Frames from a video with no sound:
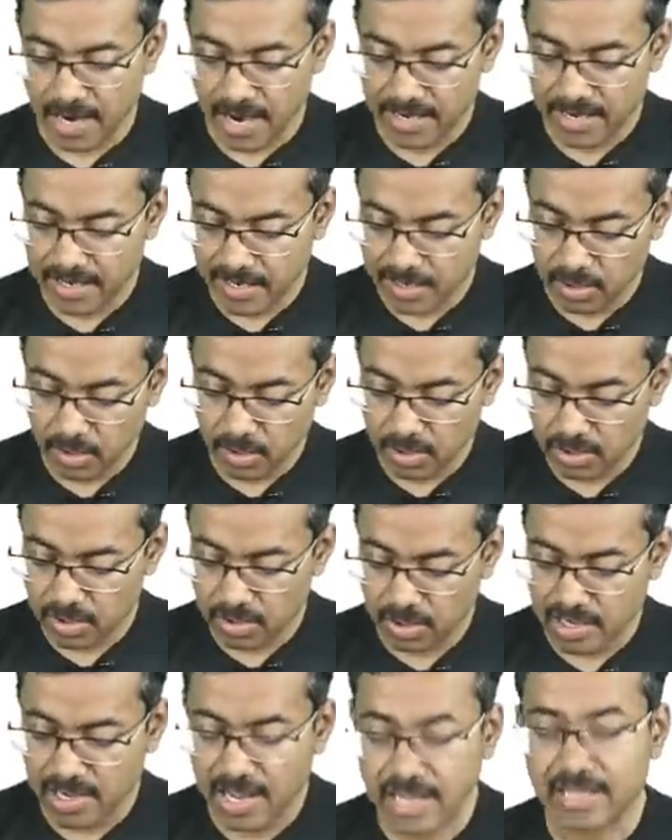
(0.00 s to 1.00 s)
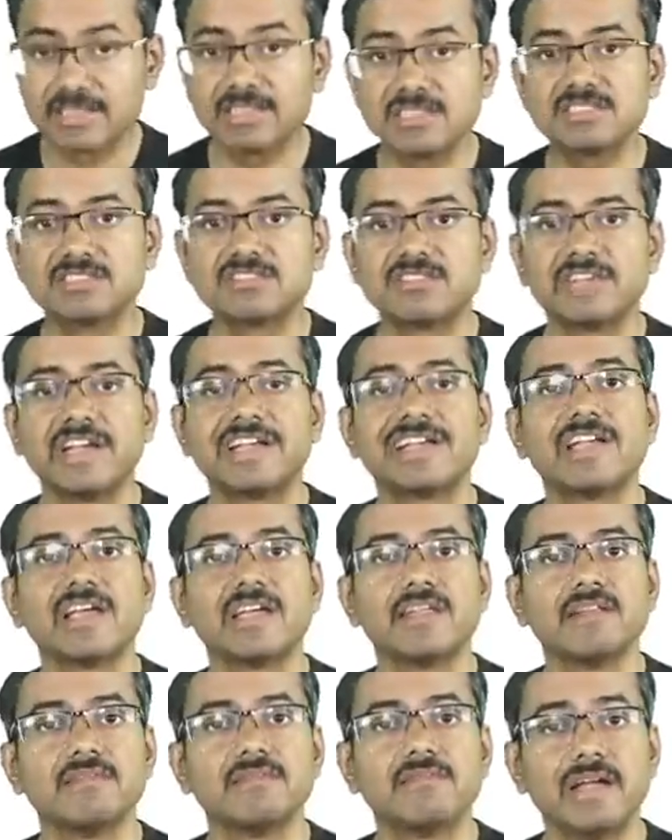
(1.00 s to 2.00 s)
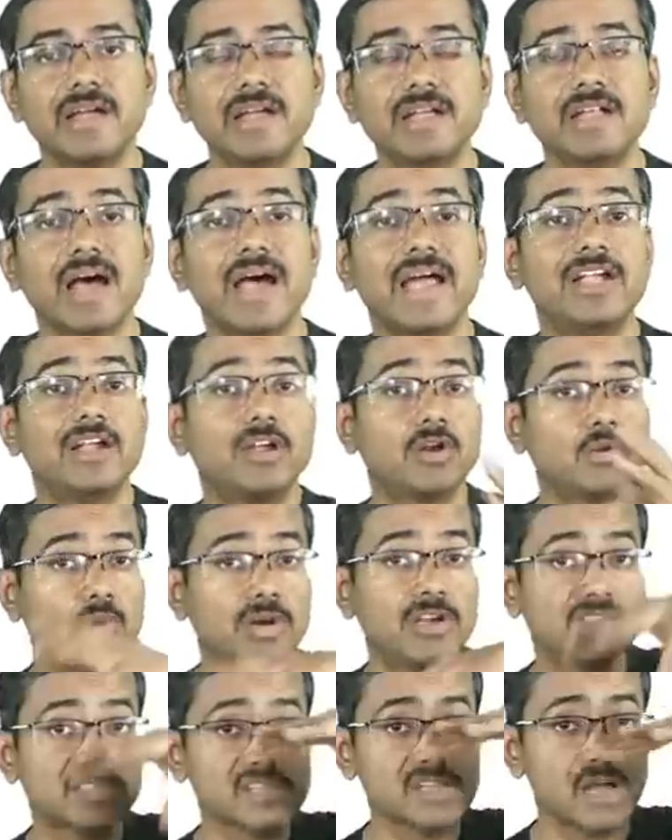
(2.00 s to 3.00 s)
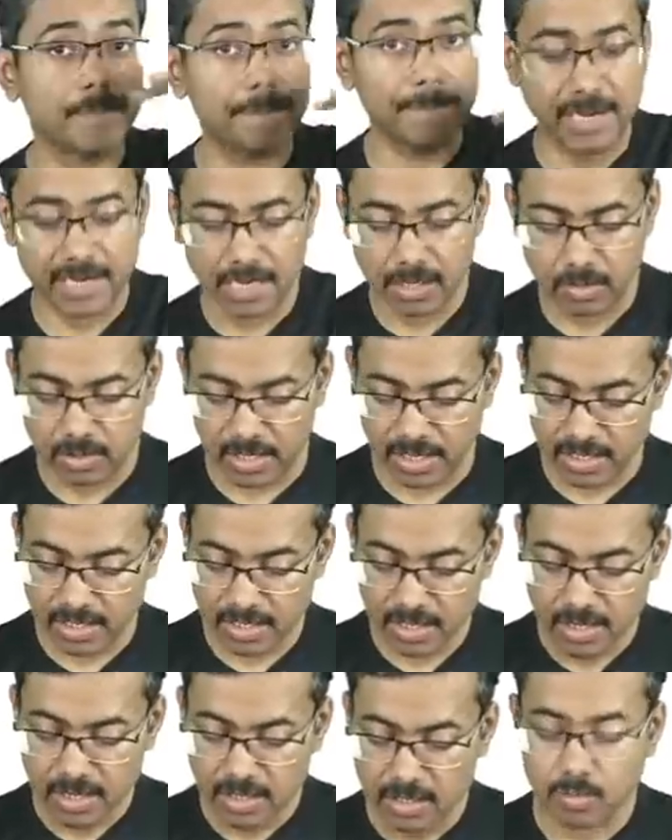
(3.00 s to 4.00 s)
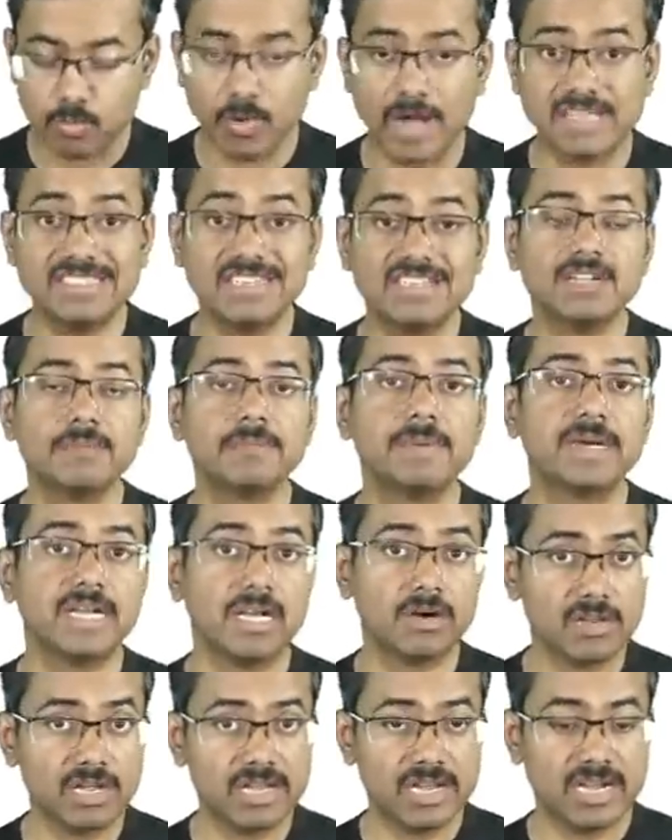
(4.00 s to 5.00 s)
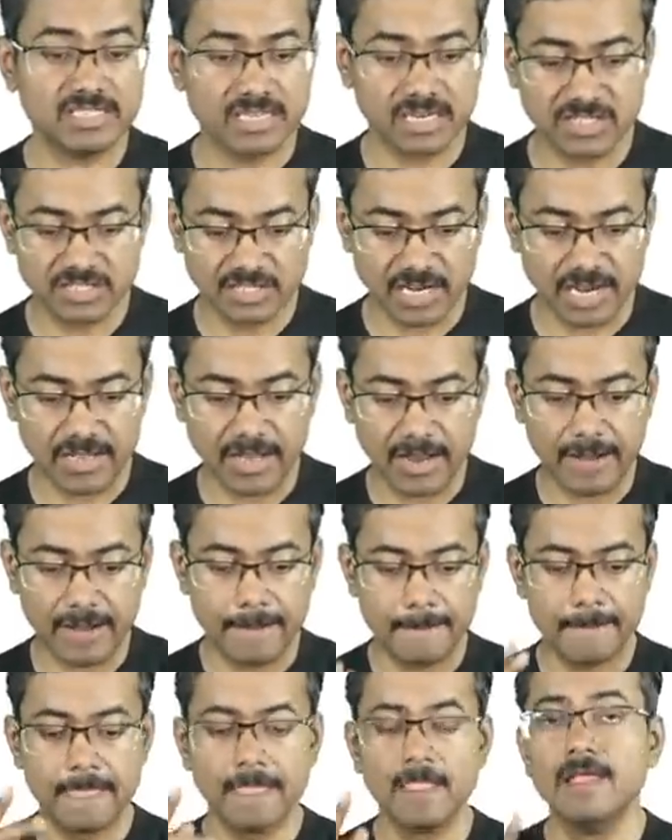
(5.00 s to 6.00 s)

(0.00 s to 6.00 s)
I did not draw like this straight line, right? I drew it as an up and down line. So why is it an up and down line? Let's understand that.